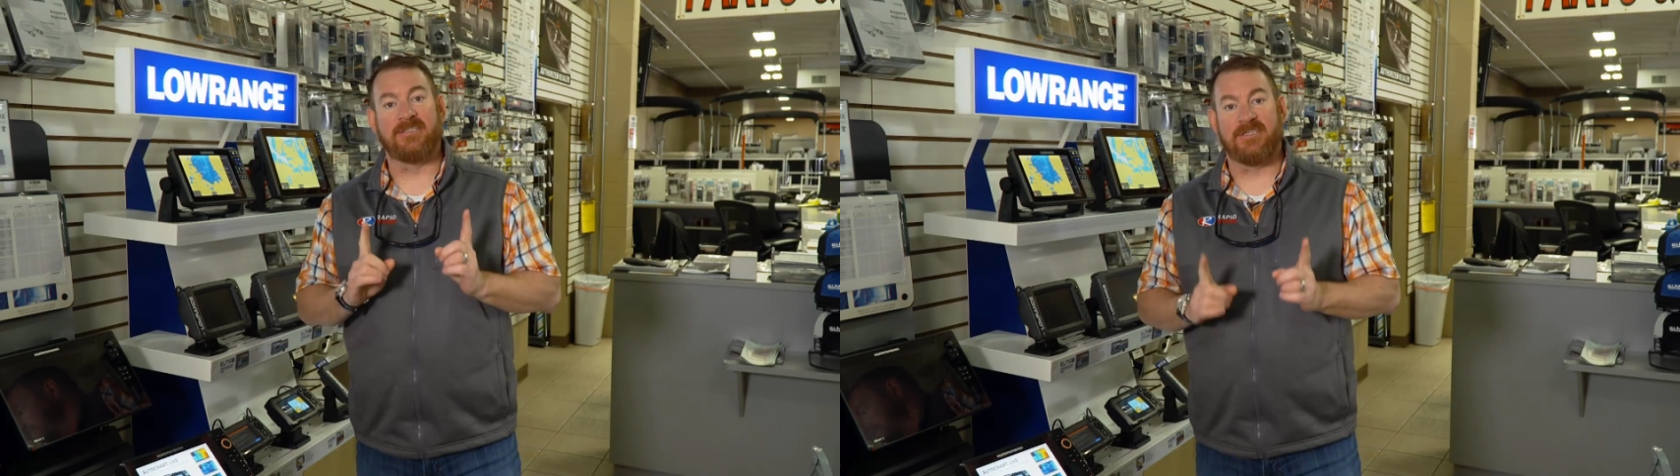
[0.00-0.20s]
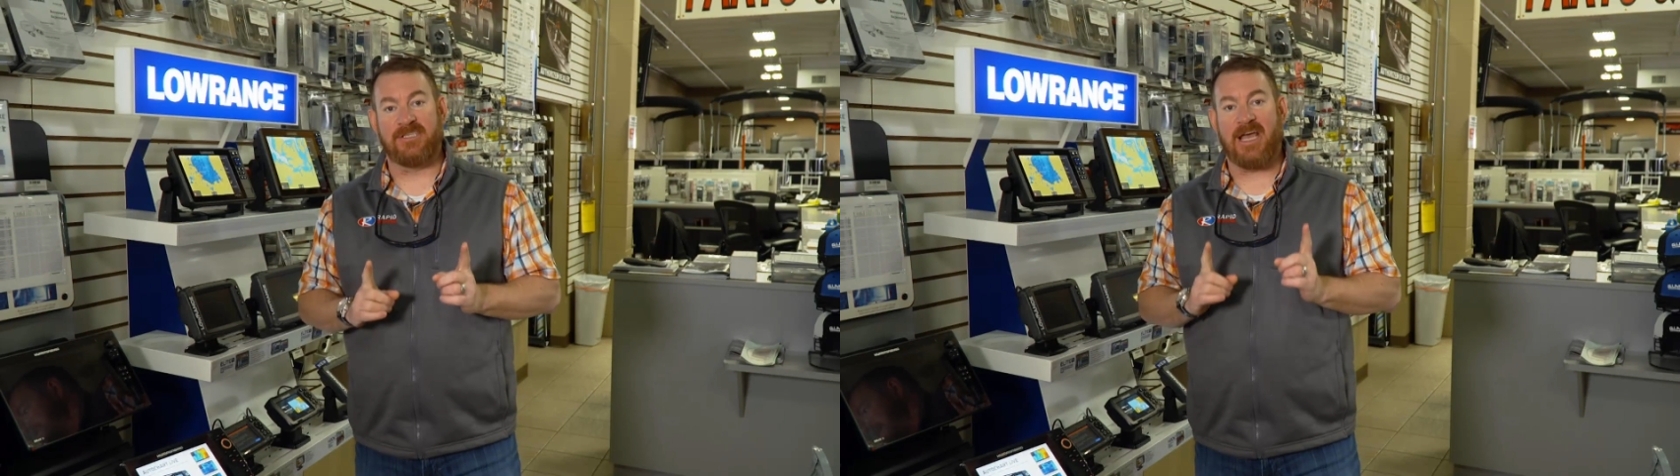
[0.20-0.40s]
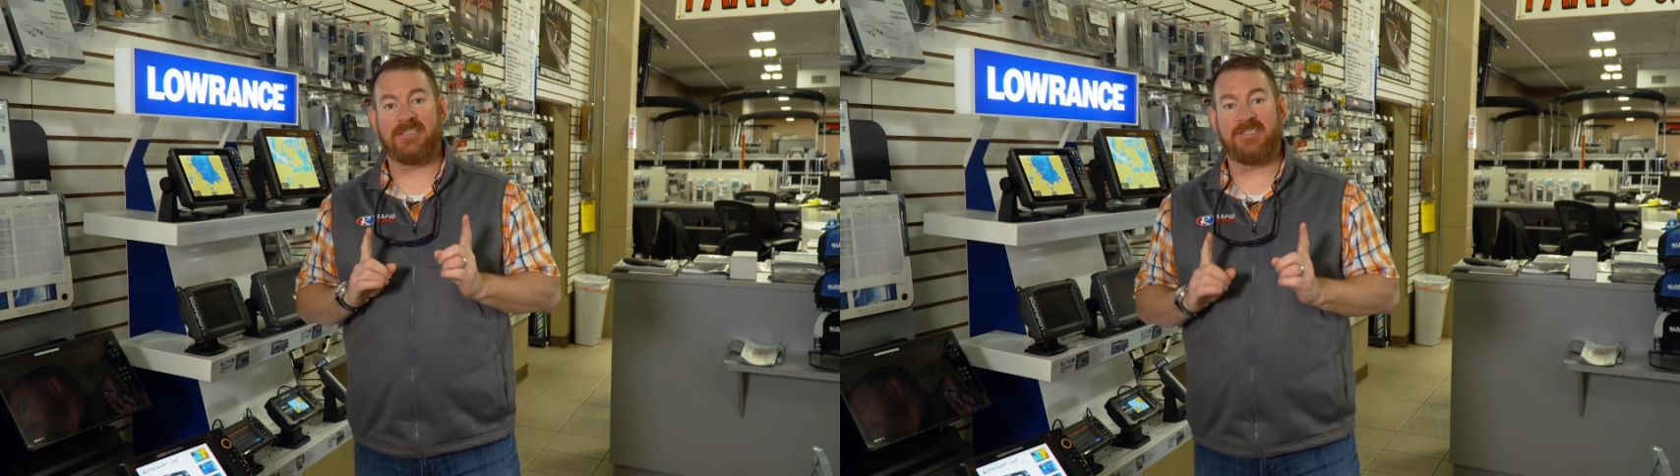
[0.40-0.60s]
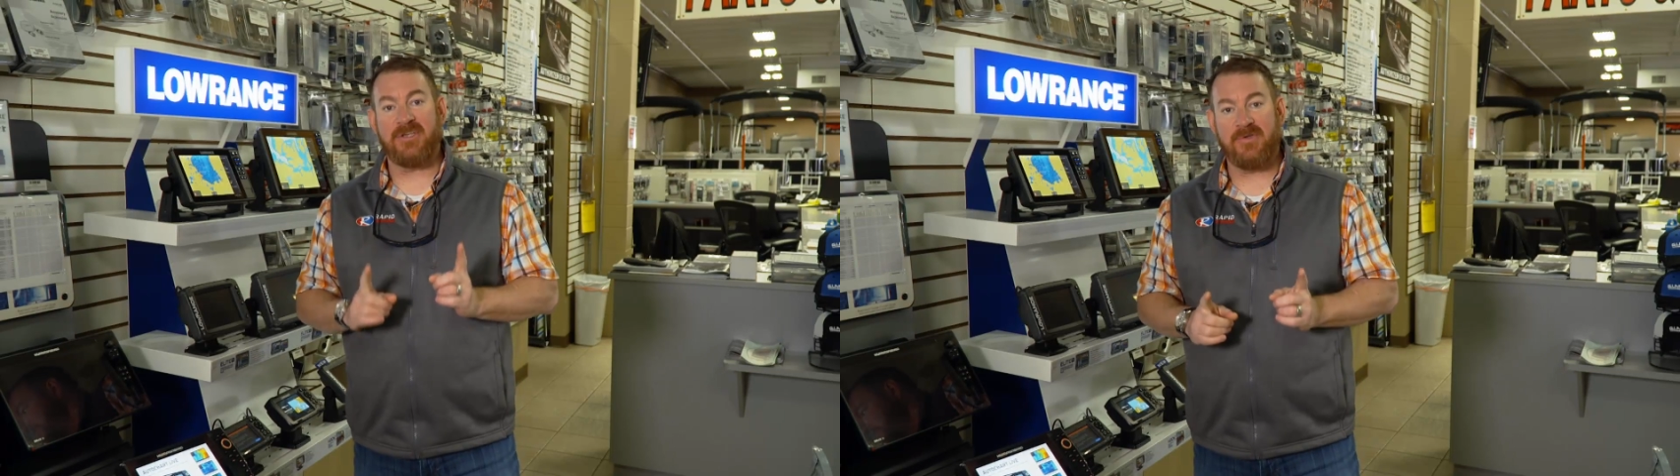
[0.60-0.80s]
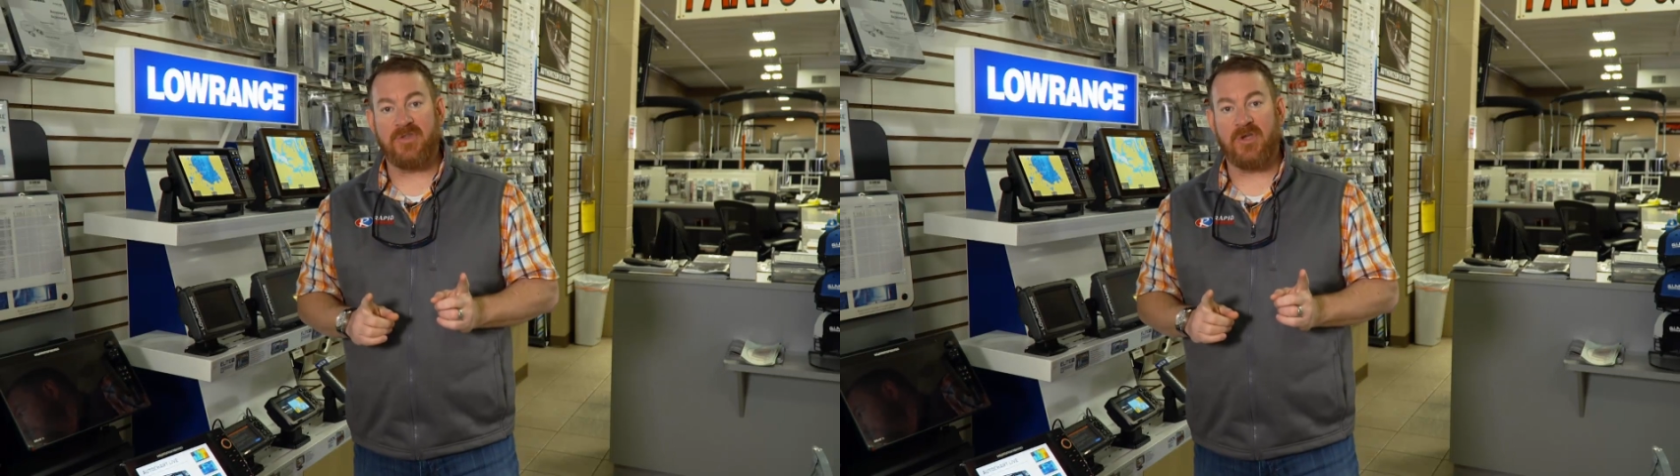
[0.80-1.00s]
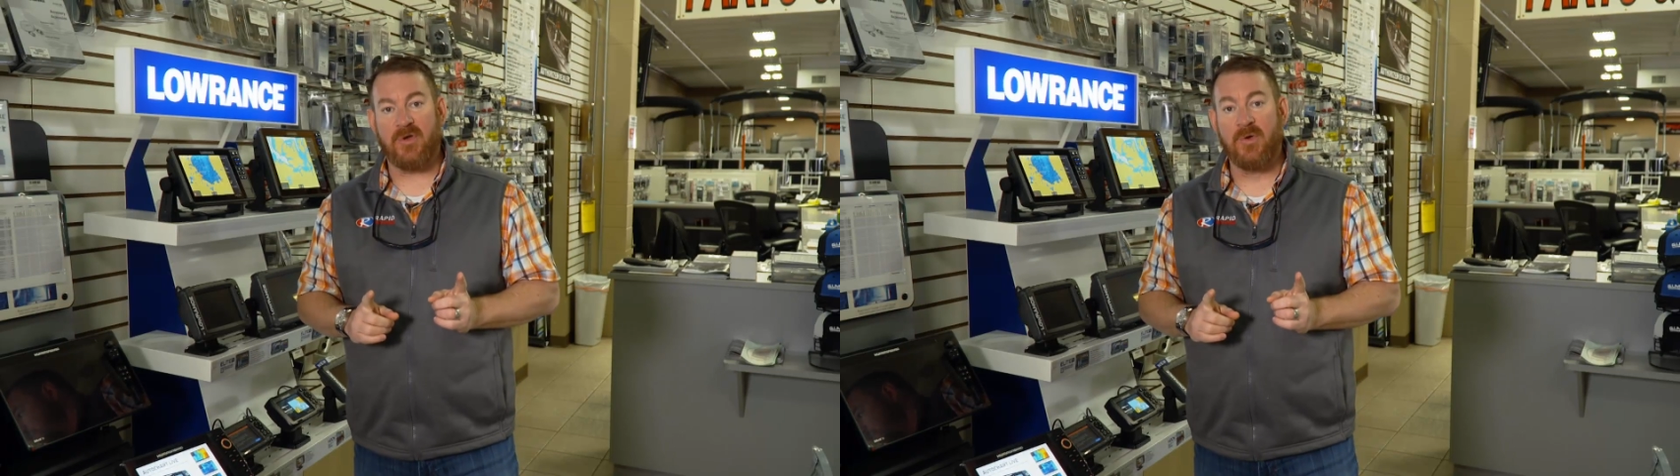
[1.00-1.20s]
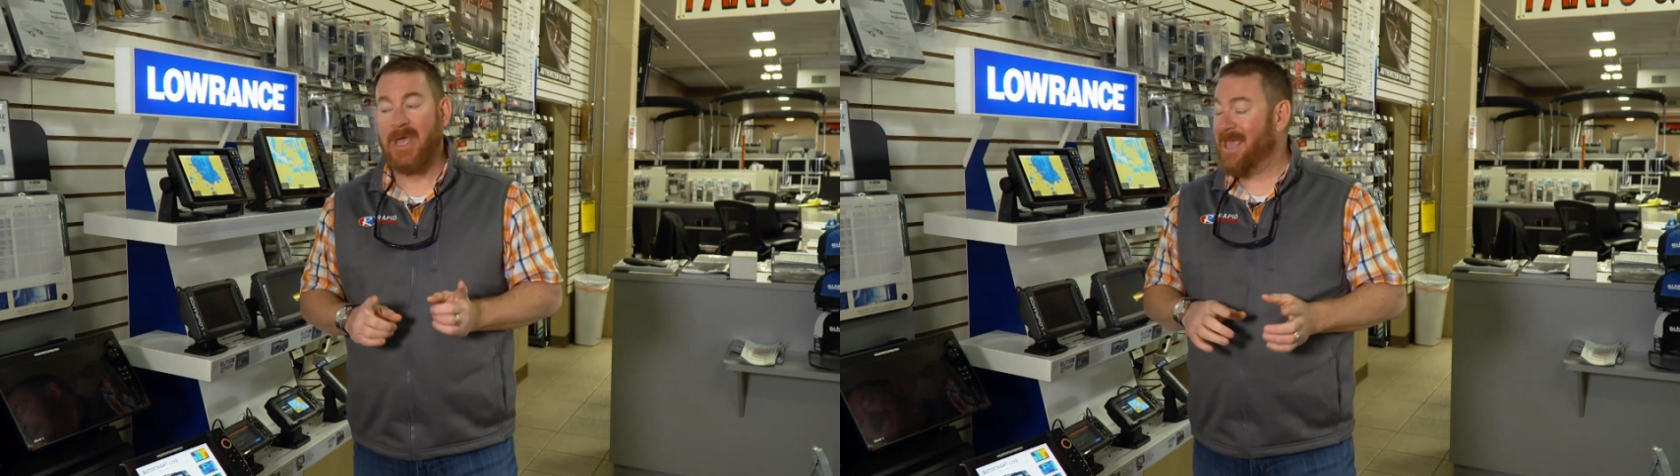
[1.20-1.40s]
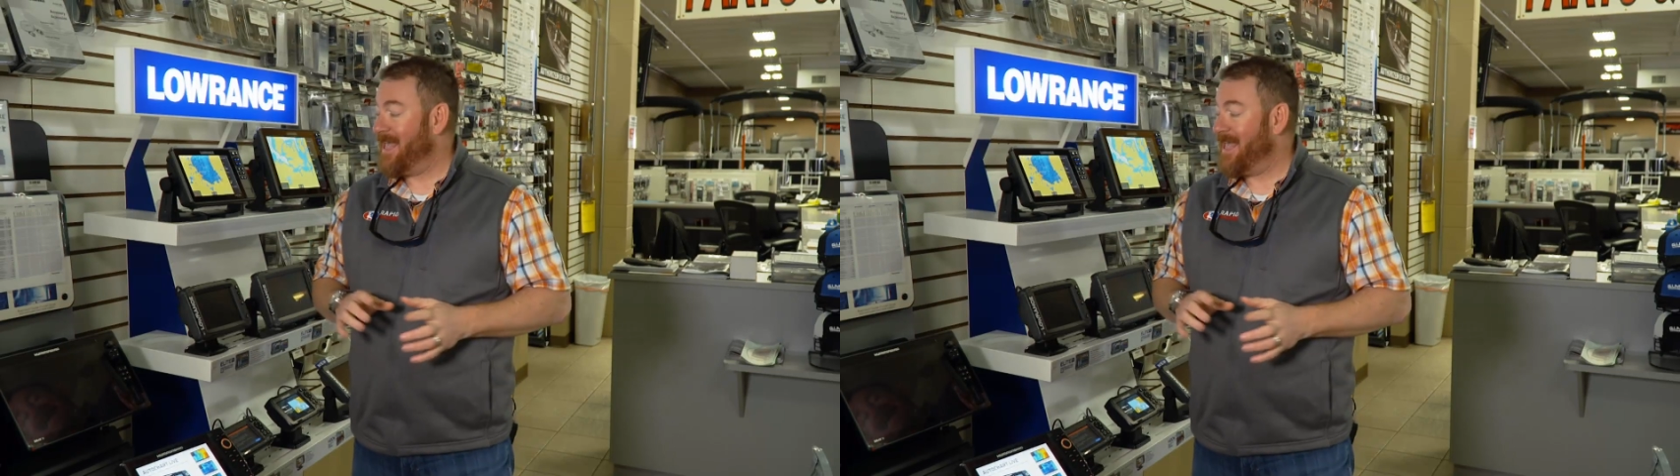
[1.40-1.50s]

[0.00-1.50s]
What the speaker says: suggests you do